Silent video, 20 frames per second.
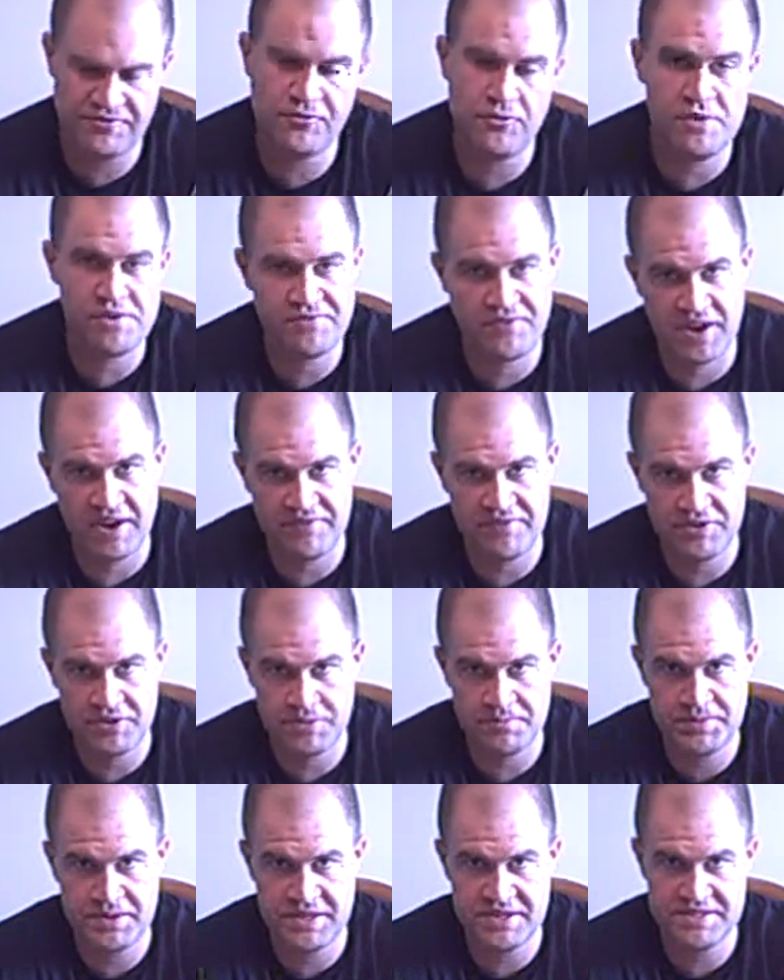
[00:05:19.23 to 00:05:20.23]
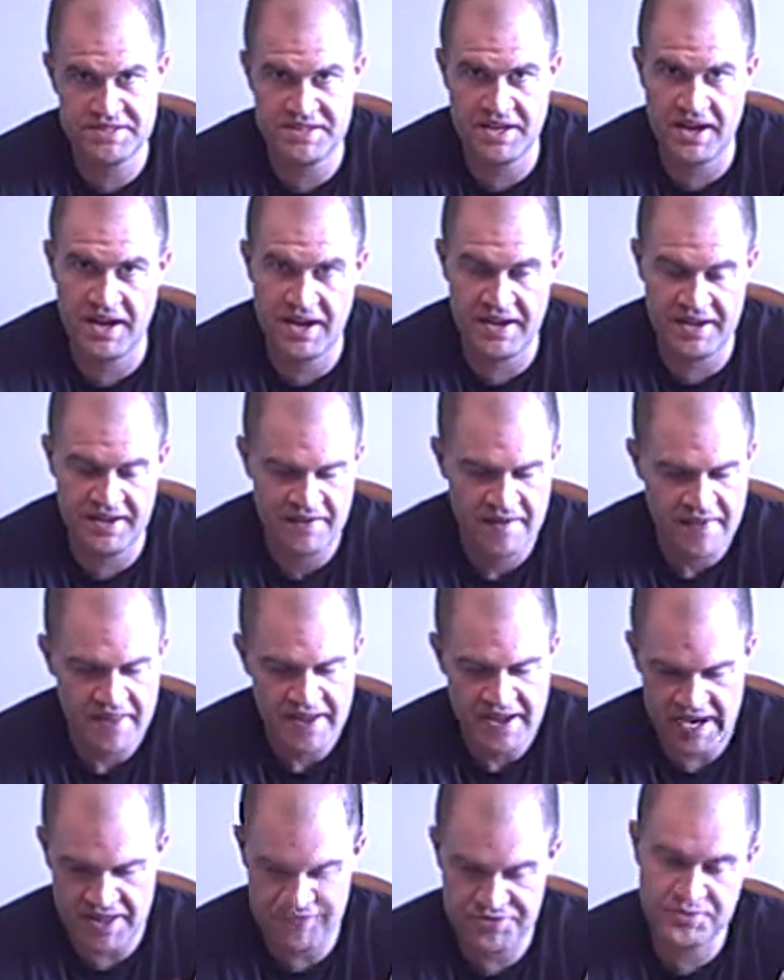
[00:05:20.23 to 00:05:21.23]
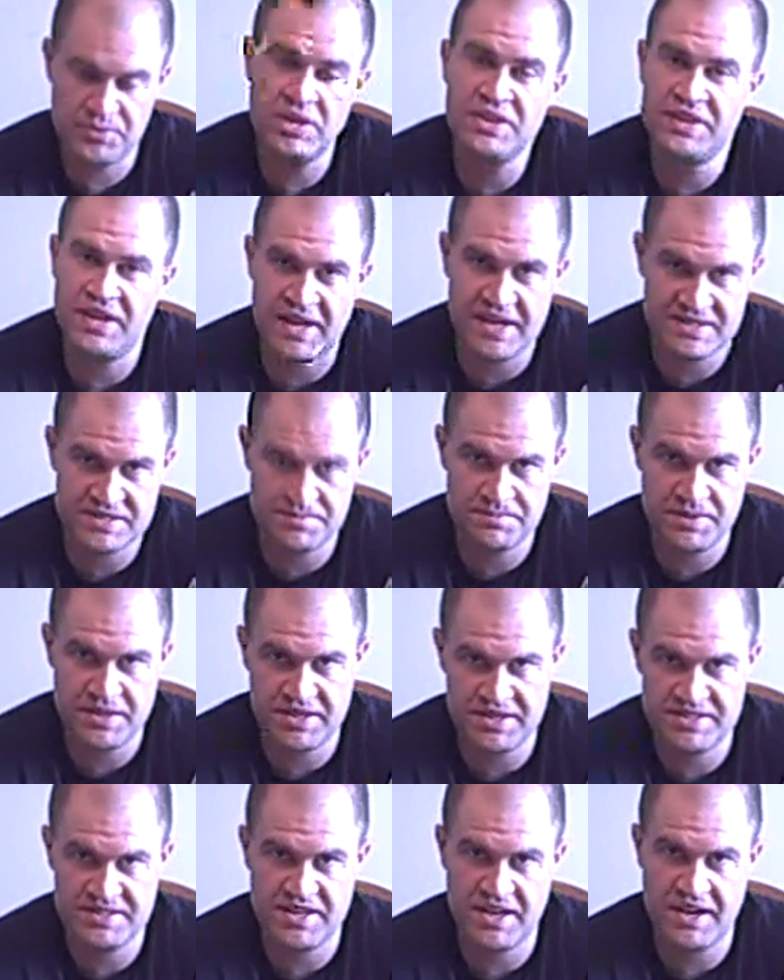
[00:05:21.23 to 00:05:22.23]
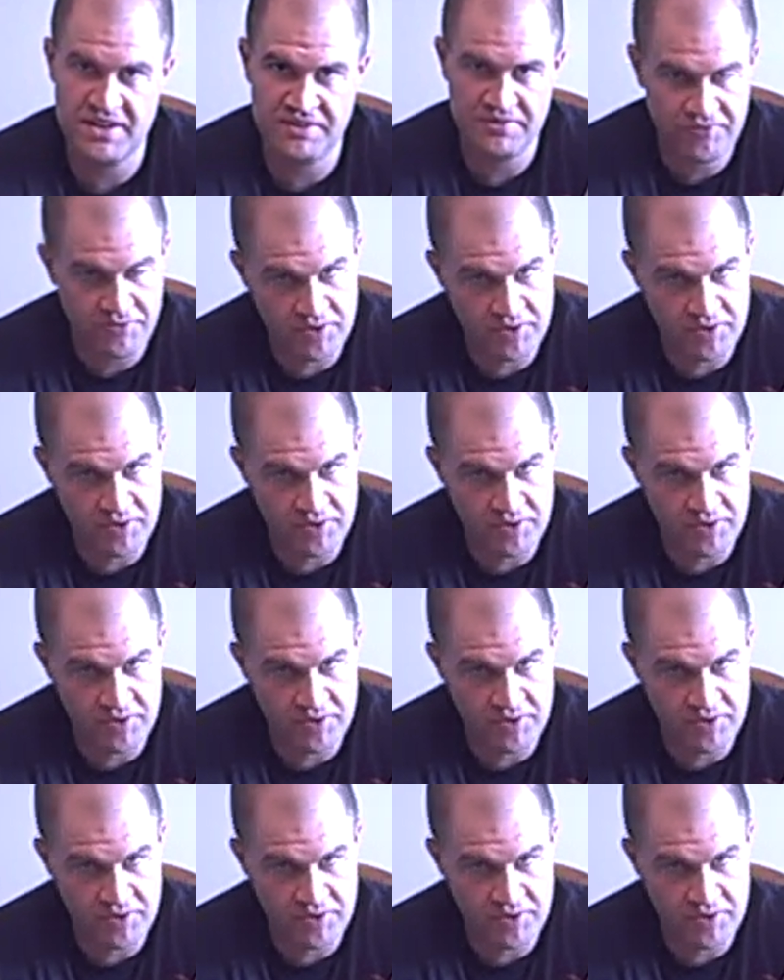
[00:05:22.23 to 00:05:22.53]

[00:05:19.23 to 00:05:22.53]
the 4,500 PSI and 3,000 PSI.